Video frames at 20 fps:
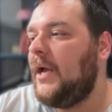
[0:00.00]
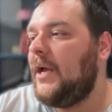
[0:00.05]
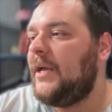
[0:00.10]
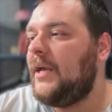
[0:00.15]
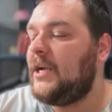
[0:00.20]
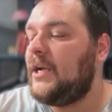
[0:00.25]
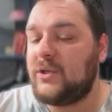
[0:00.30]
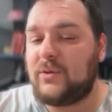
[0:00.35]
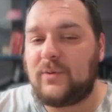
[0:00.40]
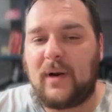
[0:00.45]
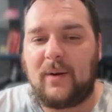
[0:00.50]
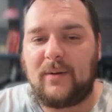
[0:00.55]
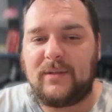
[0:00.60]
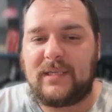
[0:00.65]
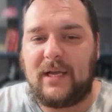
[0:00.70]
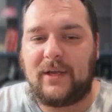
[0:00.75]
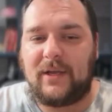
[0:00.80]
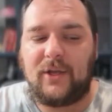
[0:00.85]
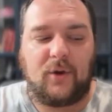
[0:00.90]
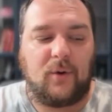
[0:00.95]
Here's what I will
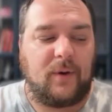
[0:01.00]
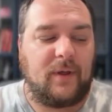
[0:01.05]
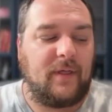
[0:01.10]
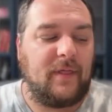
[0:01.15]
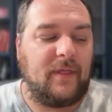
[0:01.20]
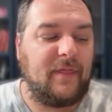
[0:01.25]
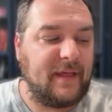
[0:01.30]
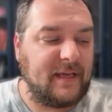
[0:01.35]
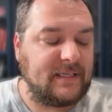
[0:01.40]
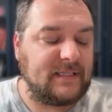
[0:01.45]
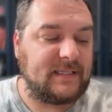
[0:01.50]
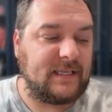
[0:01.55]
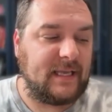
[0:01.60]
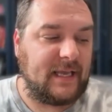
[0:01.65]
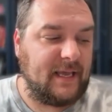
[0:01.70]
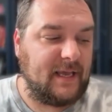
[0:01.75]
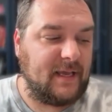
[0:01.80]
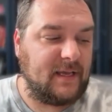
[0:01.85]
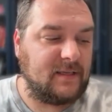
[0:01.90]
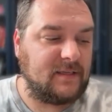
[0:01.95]
tell you. This
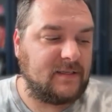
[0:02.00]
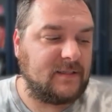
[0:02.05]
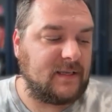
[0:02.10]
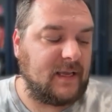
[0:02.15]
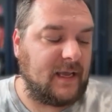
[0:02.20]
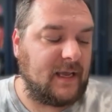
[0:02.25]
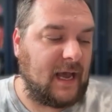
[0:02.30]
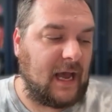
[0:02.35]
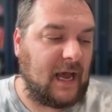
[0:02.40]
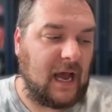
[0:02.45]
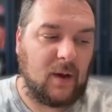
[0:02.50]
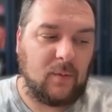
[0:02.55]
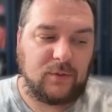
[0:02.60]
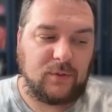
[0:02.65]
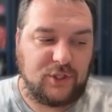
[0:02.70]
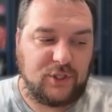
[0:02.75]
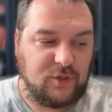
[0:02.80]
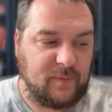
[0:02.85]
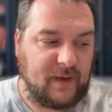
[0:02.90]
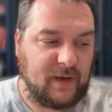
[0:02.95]
is, I will
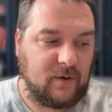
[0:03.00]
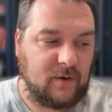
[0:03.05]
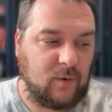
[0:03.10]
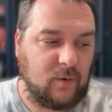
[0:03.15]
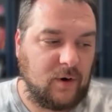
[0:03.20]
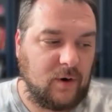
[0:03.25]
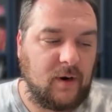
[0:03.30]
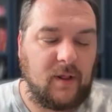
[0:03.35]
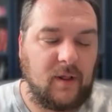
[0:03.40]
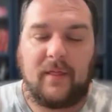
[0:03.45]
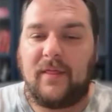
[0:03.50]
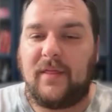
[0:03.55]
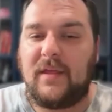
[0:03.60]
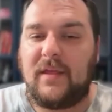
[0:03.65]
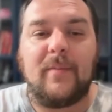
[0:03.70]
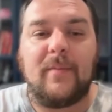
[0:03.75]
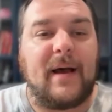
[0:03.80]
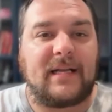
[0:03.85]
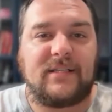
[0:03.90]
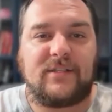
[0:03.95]
toot my own horn,
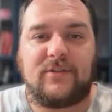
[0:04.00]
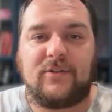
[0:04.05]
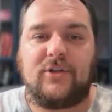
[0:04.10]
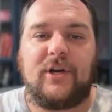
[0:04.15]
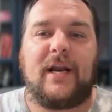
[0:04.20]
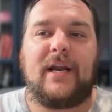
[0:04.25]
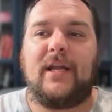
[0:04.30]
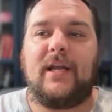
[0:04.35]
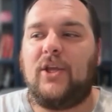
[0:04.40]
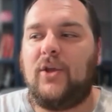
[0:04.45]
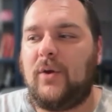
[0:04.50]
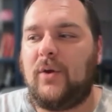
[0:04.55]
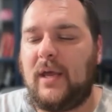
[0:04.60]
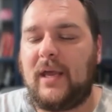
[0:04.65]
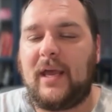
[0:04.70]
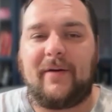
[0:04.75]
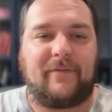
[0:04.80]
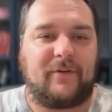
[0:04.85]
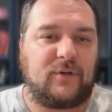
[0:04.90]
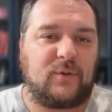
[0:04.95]
the best training you can
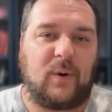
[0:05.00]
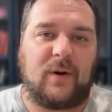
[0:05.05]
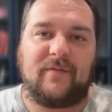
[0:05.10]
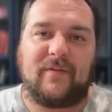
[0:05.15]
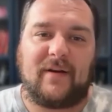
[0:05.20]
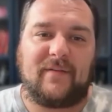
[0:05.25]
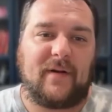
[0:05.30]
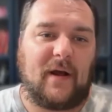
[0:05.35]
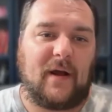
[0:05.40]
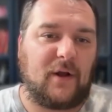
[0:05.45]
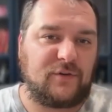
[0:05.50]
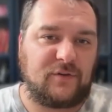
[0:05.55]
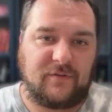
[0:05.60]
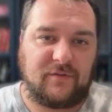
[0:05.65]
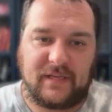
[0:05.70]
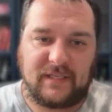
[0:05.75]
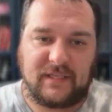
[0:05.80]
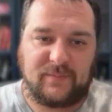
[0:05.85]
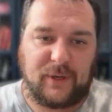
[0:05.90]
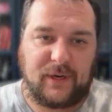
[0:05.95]
get for $25 for
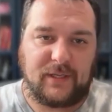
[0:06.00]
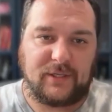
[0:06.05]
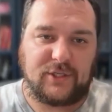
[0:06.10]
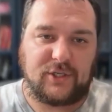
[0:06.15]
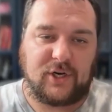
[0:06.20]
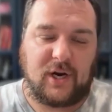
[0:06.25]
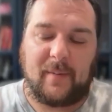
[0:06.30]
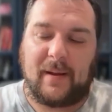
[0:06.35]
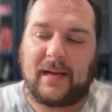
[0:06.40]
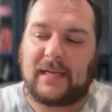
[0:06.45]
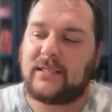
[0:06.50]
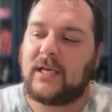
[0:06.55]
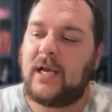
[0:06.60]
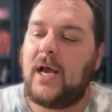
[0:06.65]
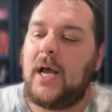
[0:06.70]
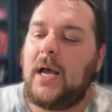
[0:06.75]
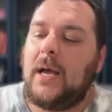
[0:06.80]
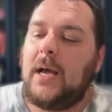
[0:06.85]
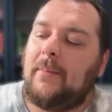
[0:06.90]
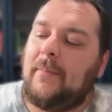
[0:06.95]
Facebook and Instagram ads.
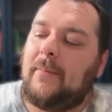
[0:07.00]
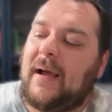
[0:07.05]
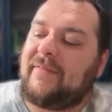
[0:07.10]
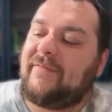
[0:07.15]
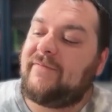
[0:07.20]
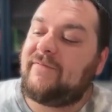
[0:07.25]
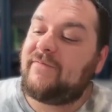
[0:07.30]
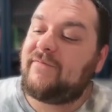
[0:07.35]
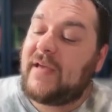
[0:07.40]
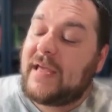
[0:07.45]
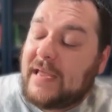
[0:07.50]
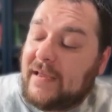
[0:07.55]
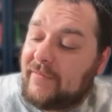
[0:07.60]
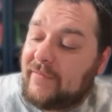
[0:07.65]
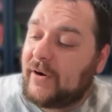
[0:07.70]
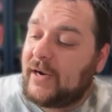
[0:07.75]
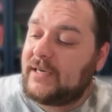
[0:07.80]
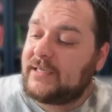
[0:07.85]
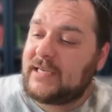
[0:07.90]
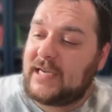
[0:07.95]
My
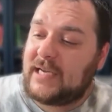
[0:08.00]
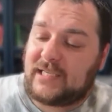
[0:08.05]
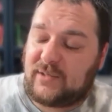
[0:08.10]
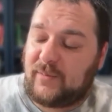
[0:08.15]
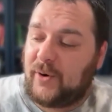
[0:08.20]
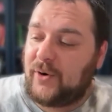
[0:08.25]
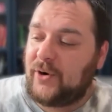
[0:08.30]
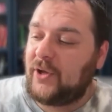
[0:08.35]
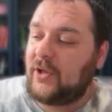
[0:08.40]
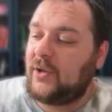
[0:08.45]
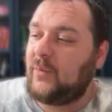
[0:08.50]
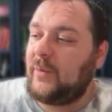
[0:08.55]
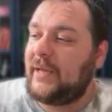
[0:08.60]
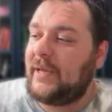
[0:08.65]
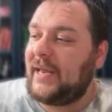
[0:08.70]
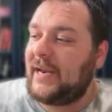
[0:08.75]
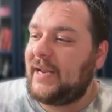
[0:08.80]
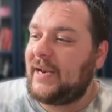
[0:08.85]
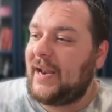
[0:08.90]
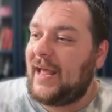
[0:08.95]
favorite testimonial, and we
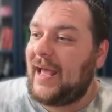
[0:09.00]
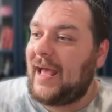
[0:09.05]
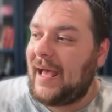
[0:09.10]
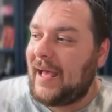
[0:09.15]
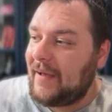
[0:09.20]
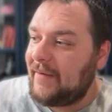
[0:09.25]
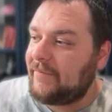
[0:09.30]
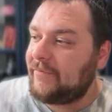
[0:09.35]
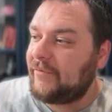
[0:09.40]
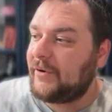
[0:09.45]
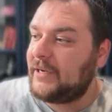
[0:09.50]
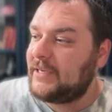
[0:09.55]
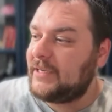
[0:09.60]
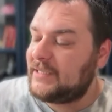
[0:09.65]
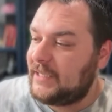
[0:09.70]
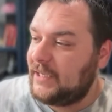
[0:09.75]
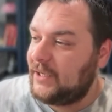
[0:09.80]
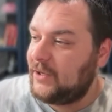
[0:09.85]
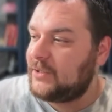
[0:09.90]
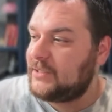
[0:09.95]
get it every
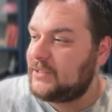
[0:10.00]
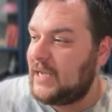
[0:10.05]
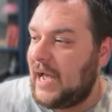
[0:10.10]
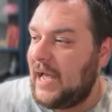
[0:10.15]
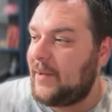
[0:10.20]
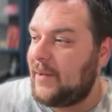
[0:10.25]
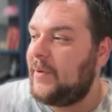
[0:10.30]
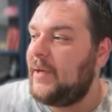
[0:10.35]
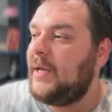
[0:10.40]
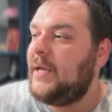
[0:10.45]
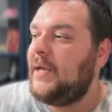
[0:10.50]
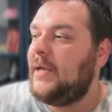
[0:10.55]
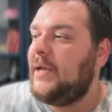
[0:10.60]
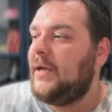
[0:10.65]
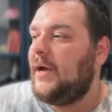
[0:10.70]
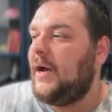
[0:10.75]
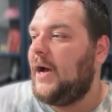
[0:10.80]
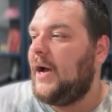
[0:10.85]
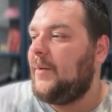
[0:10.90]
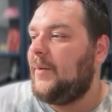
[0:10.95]
single time.
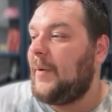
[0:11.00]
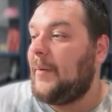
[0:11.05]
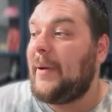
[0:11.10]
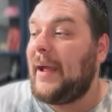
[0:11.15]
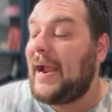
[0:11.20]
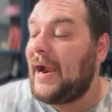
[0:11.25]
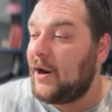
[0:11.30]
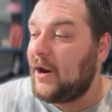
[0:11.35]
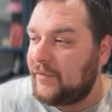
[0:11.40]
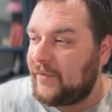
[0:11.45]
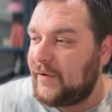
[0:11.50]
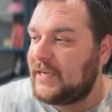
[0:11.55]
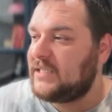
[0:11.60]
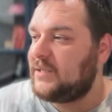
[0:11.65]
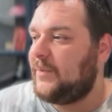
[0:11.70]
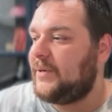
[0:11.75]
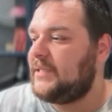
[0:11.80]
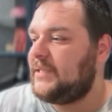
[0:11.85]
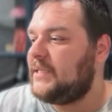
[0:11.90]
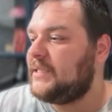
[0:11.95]
I'm
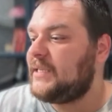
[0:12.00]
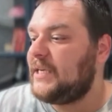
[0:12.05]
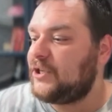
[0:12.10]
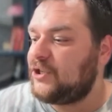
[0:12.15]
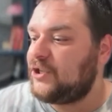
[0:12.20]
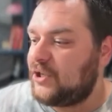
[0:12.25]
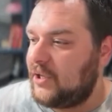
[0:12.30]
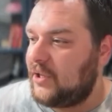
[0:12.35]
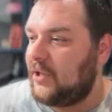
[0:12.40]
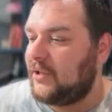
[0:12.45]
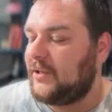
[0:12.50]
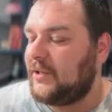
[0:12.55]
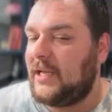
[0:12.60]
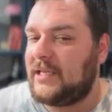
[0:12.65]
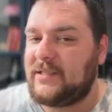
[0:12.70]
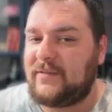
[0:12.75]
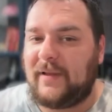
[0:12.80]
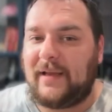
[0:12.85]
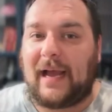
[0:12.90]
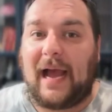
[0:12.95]
paraphrasing, but it's essentially along the
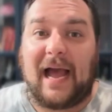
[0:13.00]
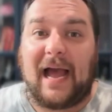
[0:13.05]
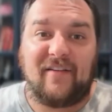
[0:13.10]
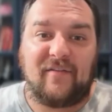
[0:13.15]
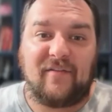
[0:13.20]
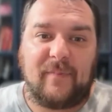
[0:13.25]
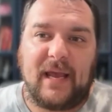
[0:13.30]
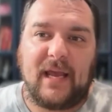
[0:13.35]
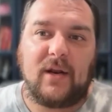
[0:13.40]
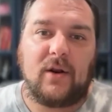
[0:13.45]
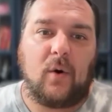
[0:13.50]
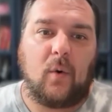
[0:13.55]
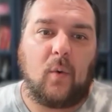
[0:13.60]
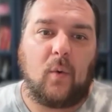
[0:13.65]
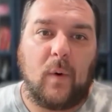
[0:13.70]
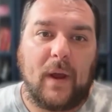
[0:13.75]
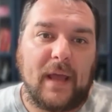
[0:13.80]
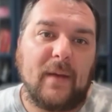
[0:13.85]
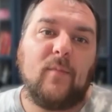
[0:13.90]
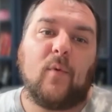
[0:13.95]
lines of like, I have paid
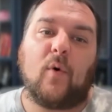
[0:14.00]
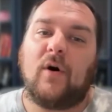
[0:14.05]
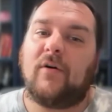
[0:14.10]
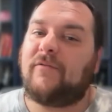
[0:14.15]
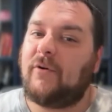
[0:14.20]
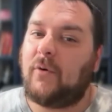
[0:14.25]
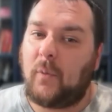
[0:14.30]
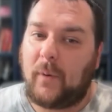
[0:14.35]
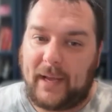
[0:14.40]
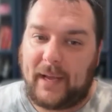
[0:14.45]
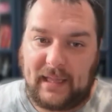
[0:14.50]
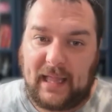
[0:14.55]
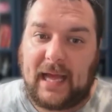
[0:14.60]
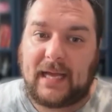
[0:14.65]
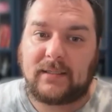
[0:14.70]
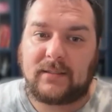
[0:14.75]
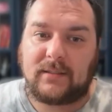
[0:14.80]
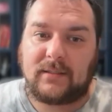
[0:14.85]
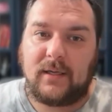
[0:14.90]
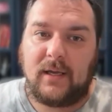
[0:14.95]
way more for way
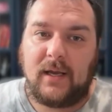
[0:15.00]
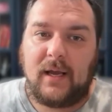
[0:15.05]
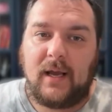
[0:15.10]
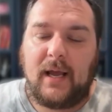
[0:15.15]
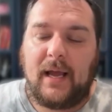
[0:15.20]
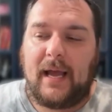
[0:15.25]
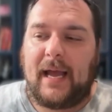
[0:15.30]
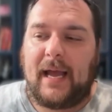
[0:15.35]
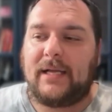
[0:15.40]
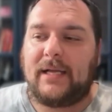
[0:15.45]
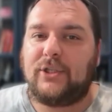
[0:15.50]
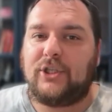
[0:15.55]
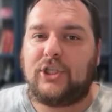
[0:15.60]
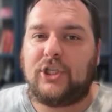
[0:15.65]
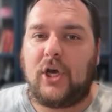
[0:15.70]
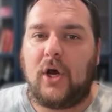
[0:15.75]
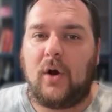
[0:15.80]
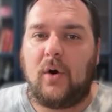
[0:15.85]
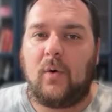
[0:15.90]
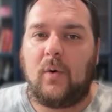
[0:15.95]
less. And
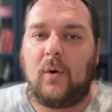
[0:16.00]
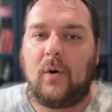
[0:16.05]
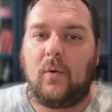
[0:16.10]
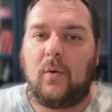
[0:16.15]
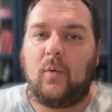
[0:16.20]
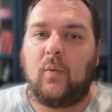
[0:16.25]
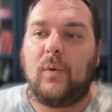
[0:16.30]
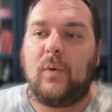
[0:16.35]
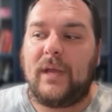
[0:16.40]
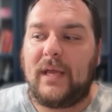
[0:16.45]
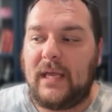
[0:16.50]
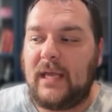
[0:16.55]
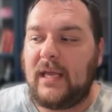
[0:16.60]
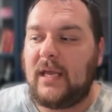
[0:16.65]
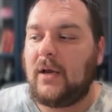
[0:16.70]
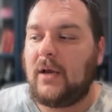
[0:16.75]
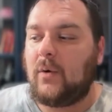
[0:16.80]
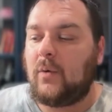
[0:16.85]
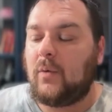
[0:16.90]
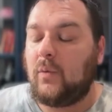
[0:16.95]
so
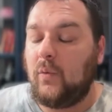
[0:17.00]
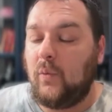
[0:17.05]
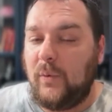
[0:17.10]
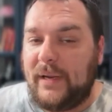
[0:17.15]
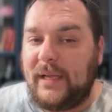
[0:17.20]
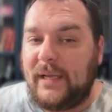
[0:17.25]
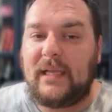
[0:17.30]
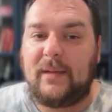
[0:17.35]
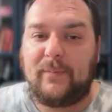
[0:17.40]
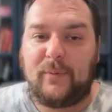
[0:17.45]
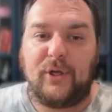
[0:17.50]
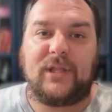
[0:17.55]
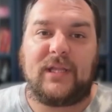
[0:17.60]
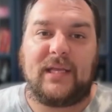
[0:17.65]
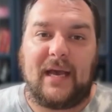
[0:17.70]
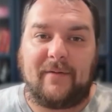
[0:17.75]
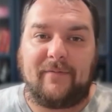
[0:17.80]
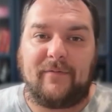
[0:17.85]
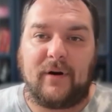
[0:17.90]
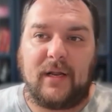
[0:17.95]
we really put the
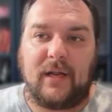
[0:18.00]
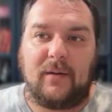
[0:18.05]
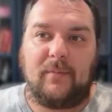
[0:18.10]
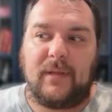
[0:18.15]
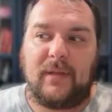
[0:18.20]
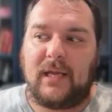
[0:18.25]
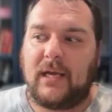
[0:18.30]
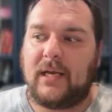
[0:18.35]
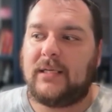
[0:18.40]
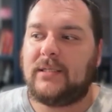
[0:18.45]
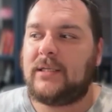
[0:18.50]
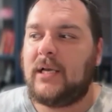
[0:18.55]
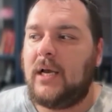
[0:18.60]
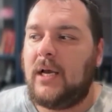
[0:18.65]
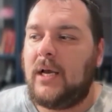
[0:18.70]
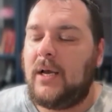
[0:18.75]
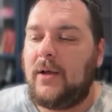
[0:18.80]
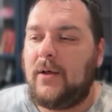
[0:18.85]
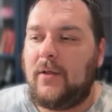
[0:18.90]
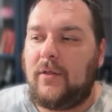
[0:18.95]
effort in because
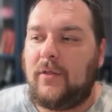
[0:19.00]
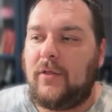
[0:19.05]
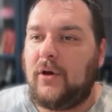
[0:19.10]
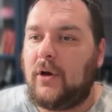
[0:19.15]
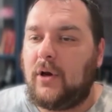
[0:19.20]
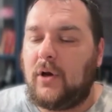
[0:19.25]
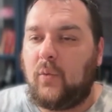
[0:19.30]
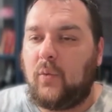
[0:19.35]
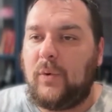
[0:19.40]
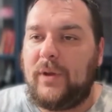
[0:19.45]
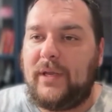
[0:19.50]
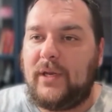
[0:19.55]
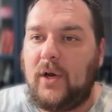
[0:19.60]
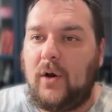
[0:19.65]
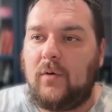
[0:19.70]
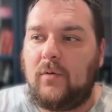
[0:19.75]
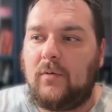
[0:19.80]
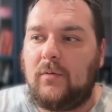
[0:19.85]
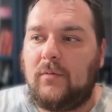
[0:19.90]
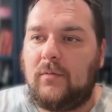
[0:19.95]

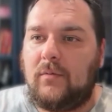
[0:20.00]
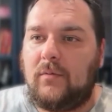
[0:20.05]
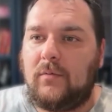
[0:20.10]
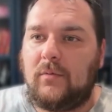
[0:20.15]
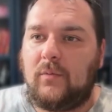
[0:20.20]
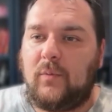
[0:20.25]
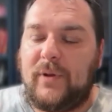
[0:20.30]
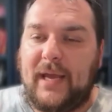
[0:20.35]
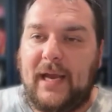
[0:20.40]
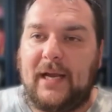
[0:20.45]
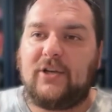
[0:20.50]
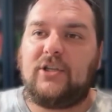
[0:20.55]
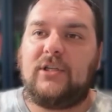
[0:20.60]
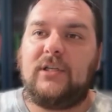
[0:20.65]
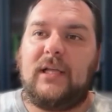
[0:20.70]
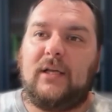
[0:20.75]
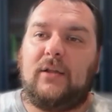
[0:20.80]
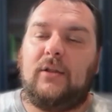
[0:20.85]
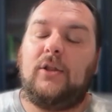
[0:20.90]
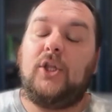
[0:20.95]
we actually
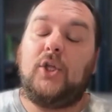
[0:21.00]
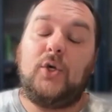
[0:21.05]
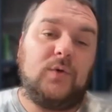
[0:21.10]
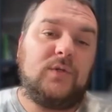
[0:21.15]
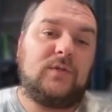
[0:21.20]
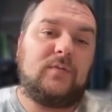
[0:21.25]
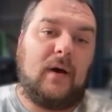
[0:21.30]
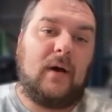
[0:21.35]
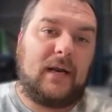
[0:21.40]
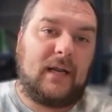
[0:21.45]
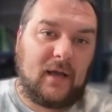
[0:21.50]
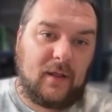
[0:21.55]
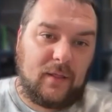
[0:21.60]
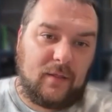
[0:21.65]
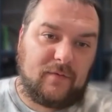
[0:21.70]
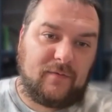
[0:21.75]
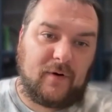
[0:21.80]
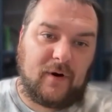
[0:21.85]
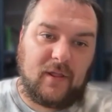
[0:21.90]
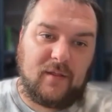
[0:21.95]
like lose money on the
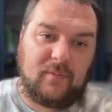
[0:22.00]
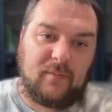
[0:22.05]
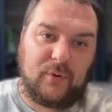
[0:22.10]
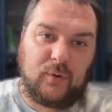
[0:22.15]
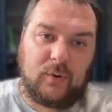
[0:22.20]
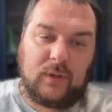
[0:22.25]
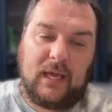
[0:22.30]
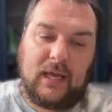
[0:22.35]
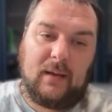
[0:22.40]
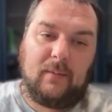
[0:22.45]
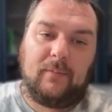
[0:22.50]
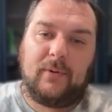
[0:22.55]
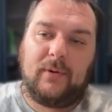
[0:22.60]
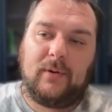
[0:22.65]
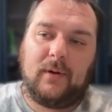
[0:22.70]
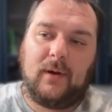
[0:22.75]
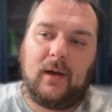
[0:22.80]
front of the boot camp.